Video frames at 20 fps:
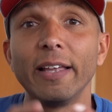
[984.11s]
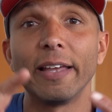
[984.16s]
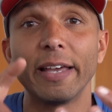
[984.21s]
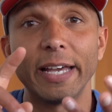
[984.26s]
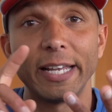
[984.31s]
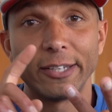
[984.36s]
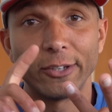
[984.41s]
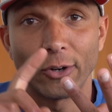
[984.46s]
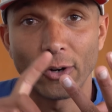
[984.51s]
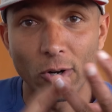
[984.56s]

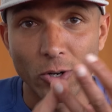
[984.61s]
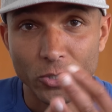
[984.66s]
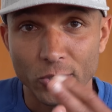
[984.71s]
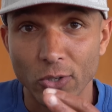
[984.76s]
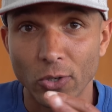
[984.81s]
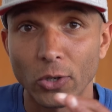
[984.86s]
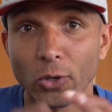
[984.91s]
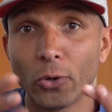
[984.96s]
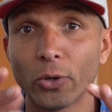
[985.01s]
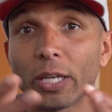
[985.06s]
And
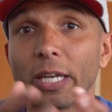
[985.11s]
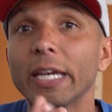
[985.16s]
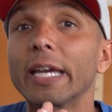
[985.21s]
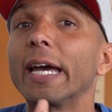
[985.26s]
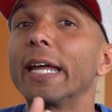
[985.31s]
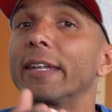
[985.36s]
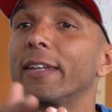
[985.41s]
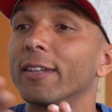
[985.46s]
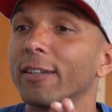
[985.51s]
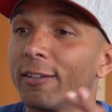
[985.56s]
also looking at